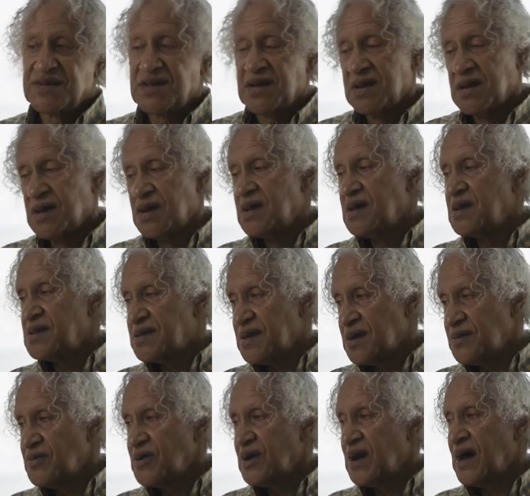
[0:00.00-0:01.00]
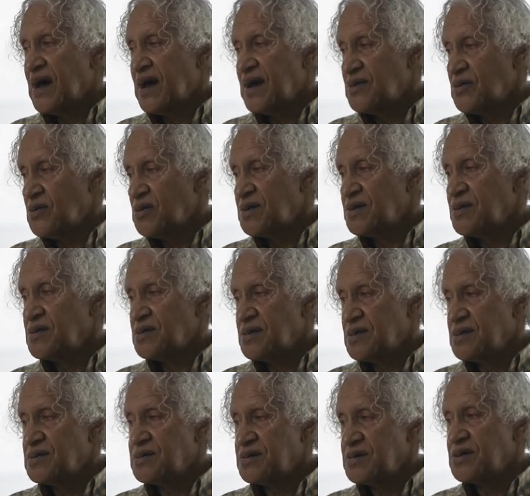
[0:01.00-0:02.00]
They they relied on, the,
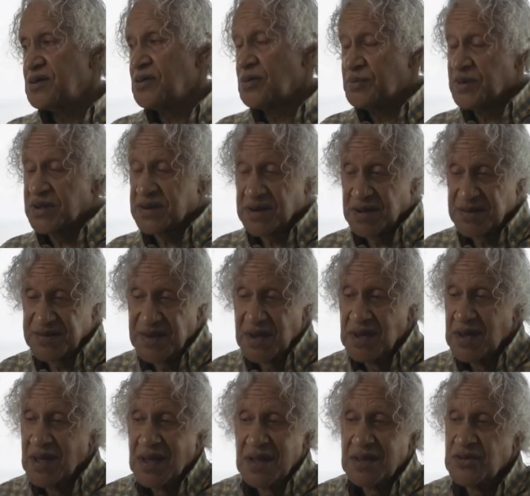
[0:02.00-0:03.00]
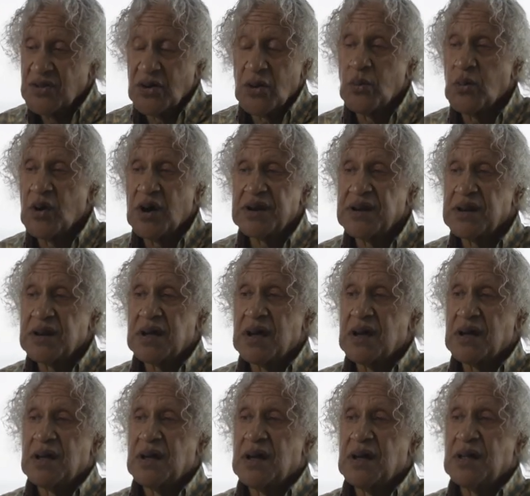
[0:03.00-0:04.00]
the, you know, because no one,
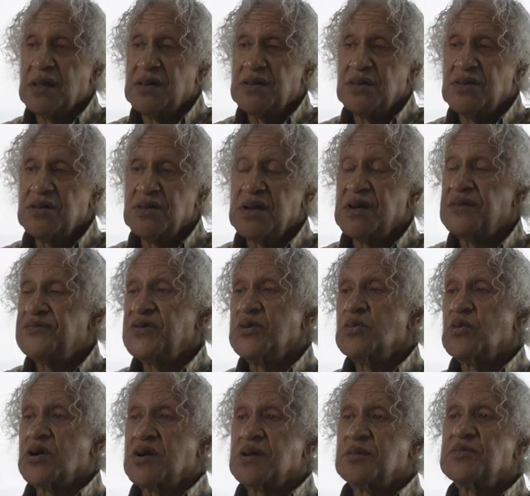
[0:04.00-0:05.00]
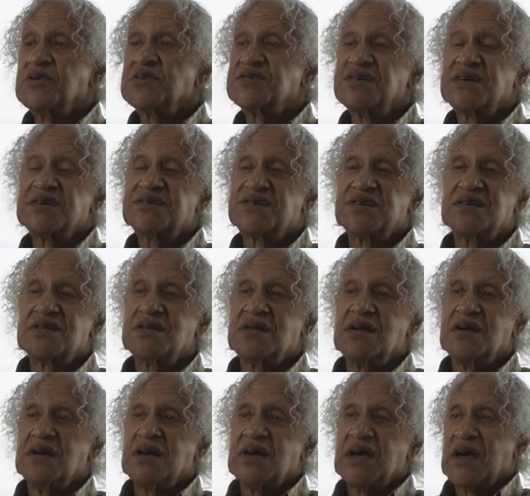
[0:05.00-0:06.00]
if you weren't a musician
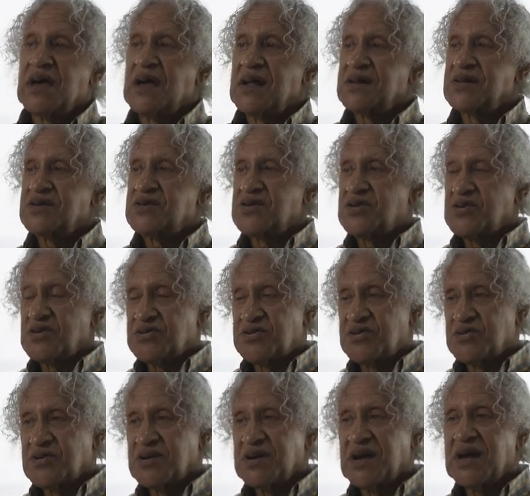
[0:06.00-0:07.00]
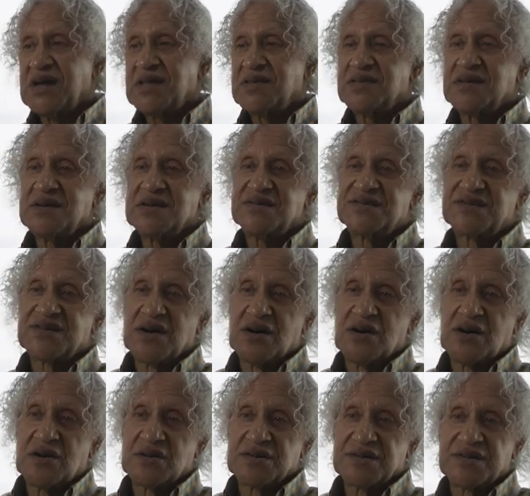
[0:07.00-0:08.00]
and could create these
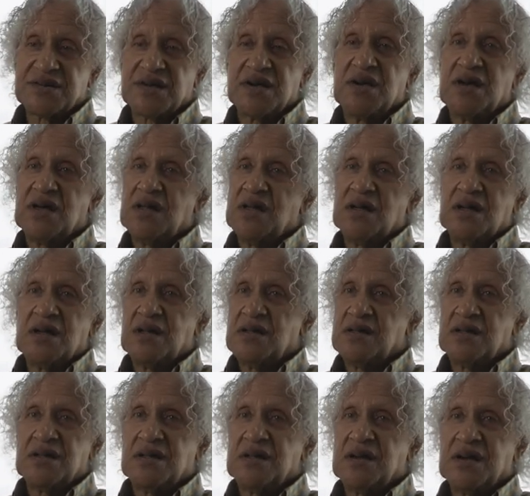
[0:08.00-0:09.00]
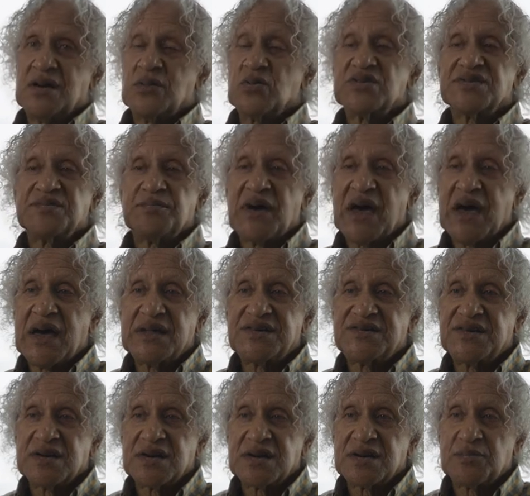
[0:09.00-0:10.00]
songs, it was
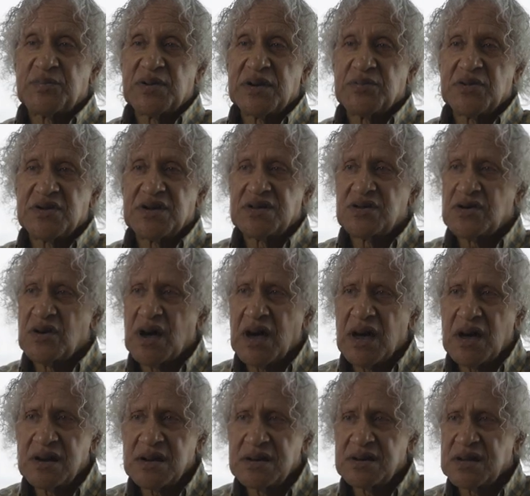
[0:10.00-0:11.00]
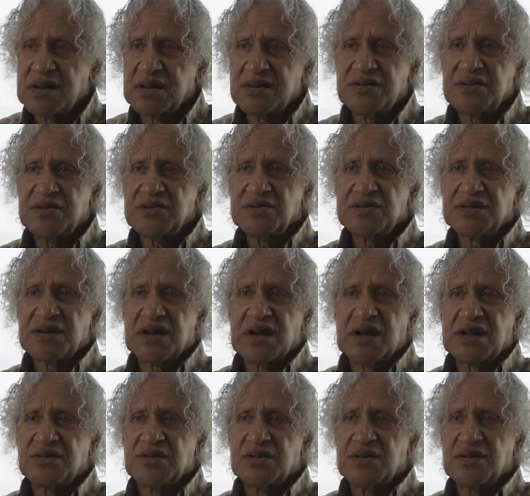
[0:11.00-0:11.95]
magic. People didn't know how did they do that.